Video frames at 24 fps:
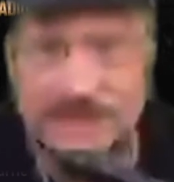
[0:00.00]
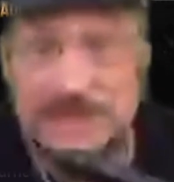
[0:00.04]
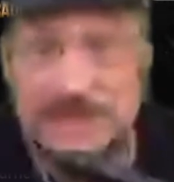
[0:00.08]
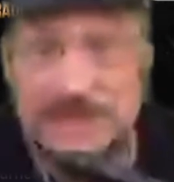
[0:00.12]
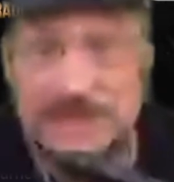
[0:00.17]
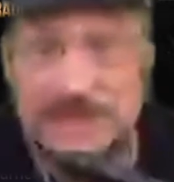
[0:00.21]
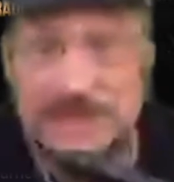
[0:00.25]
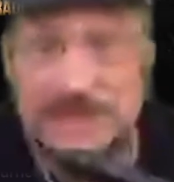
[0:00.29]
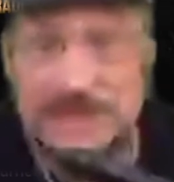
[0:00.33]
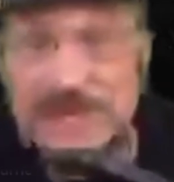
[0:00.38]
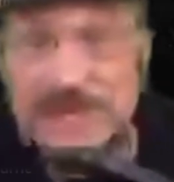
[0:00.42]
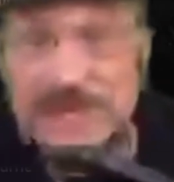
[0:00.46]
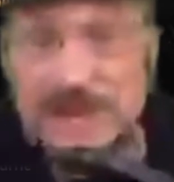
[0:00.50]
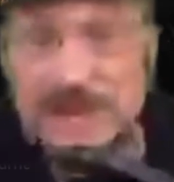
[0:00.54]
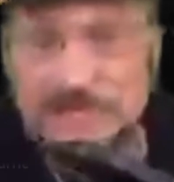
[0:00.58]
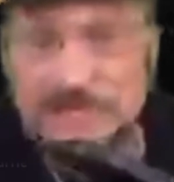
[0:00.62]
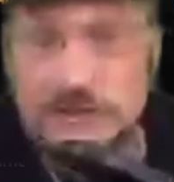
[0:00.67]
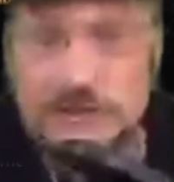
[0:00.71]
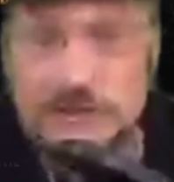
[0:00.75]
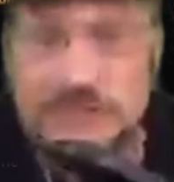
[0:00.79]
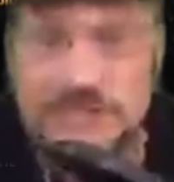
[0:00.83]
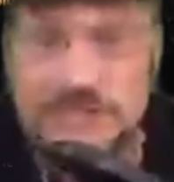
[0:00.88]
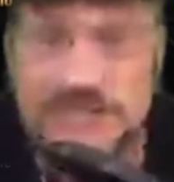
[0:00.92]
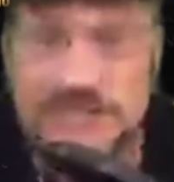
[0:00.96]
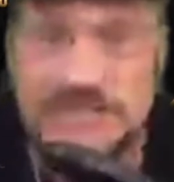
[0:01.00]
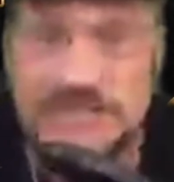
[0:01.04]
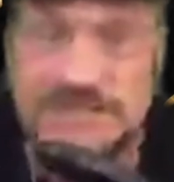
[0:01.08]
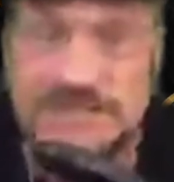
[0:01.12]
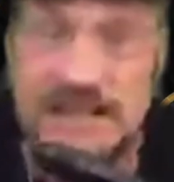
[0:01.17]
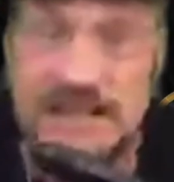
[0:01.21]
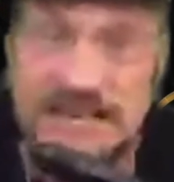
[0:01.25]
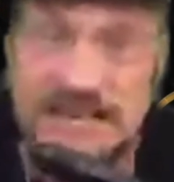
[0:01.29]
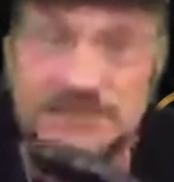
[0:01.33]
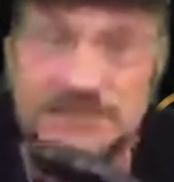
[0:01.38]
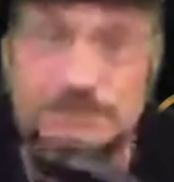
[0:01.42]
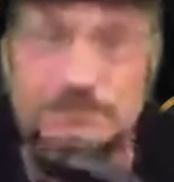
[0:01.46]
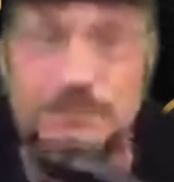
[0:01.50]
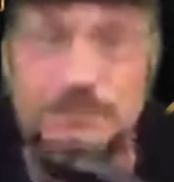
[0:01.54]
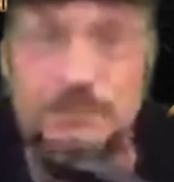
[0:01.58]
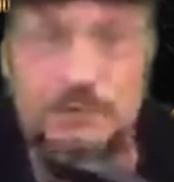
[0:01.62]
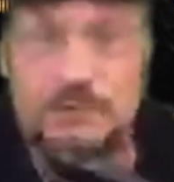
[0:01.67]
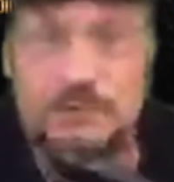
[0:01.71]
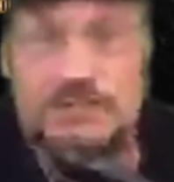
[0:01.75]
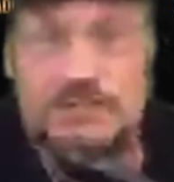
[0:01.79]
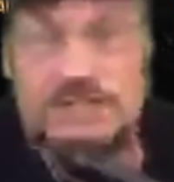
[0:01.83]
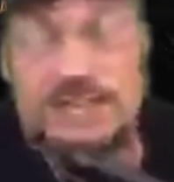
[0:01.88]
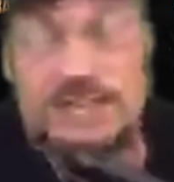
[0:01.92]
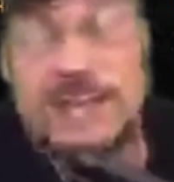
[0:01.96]
Have you seen Das Boot?
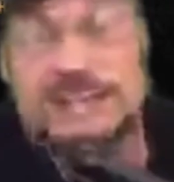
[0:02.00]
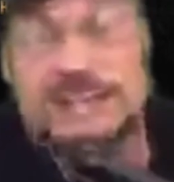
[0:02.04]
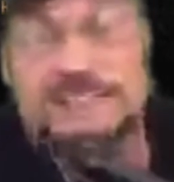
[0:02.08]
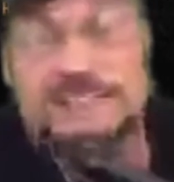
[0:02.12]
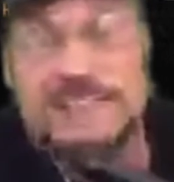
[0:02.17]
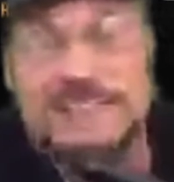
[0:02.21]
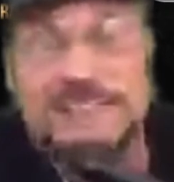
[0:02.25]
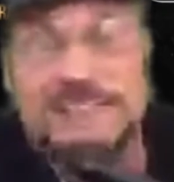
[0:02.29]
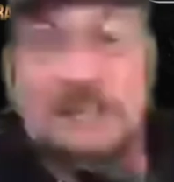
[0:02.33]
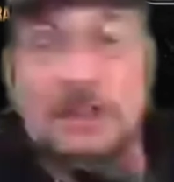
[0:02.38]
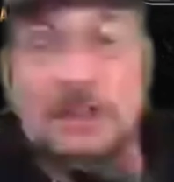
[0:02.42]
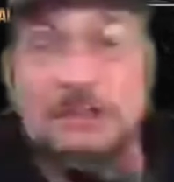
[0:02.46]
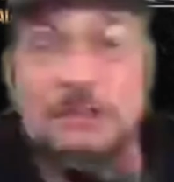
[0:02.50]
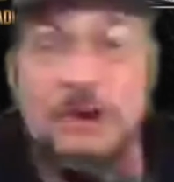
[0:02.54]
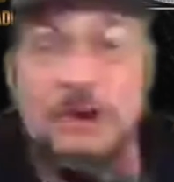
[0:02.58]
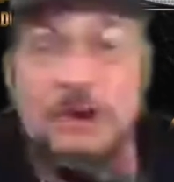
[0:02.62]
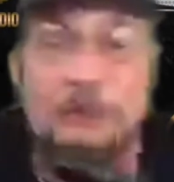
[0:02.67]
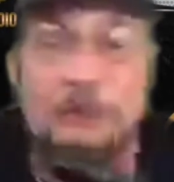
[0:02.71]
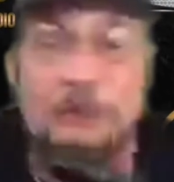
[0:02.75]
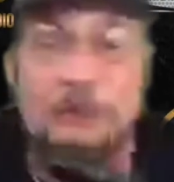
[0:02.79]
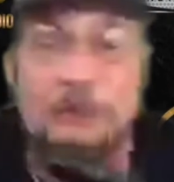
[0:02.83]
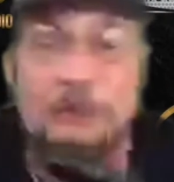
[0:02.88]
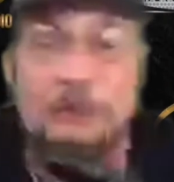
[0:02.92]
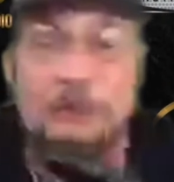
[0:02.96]
Yes, that's The Boat.